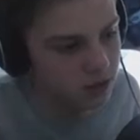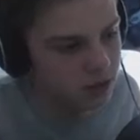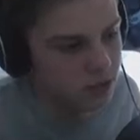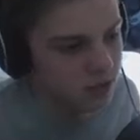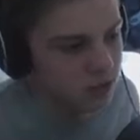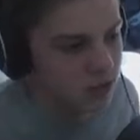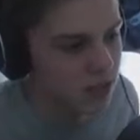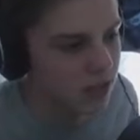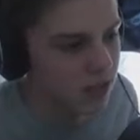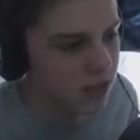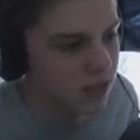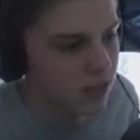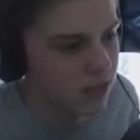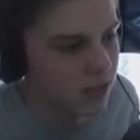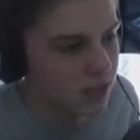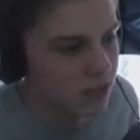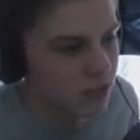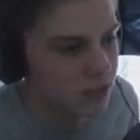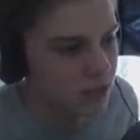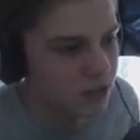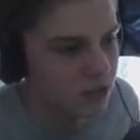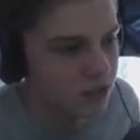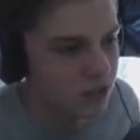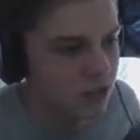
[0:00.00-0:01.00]
So yeah, I
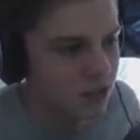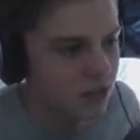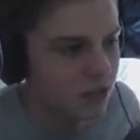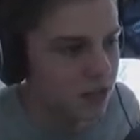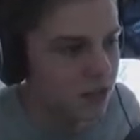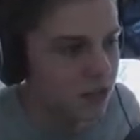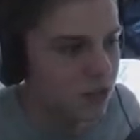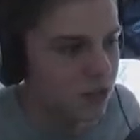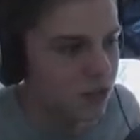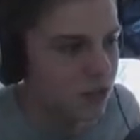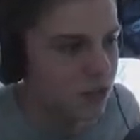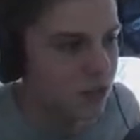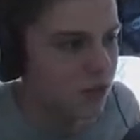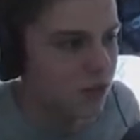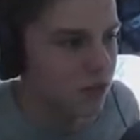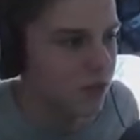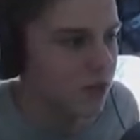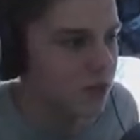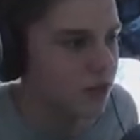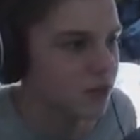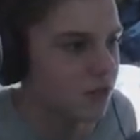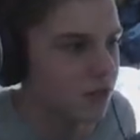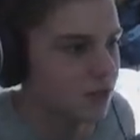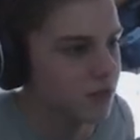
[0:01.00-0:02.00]
just I got
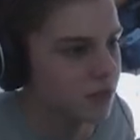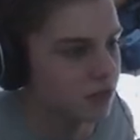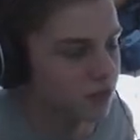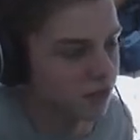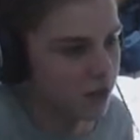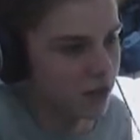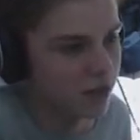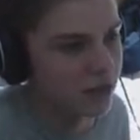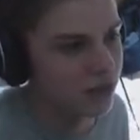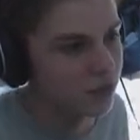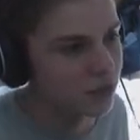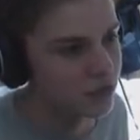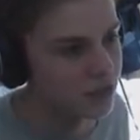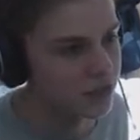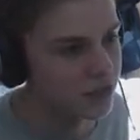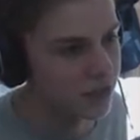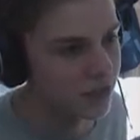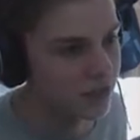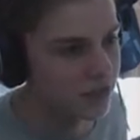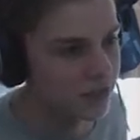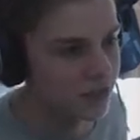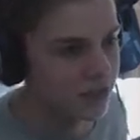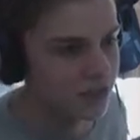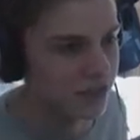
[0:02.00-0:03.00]
I got
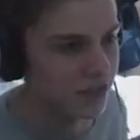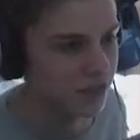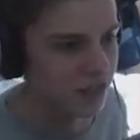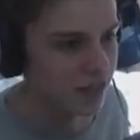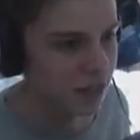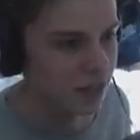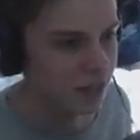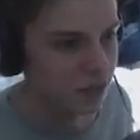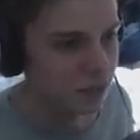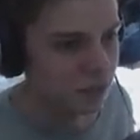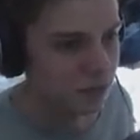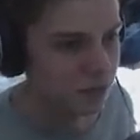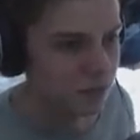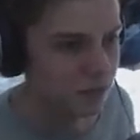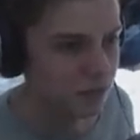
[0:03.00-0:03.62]
stuck into like